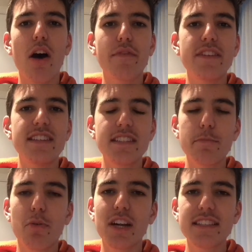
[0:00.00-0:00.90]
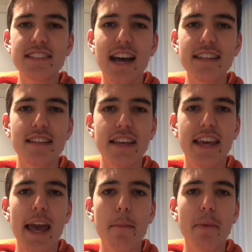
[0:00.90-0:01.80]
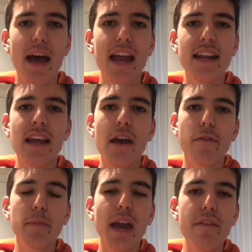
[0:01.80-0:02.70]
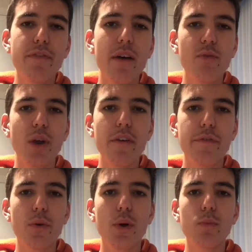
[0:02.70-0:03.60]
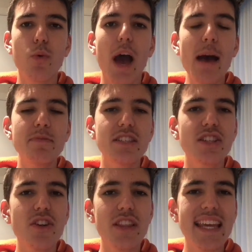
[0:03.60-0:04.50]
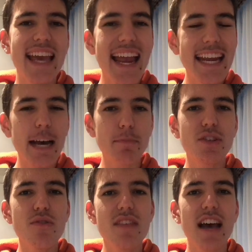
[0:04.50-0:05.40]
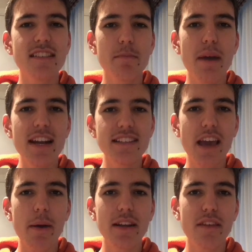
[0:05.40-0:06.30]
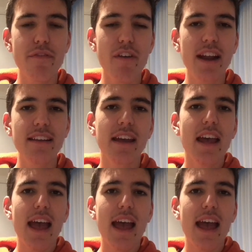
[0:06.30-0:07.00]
off a disappointing start to the campaign. From gate five, will go forward, will absolutely eat up 2,000 metres going to the front.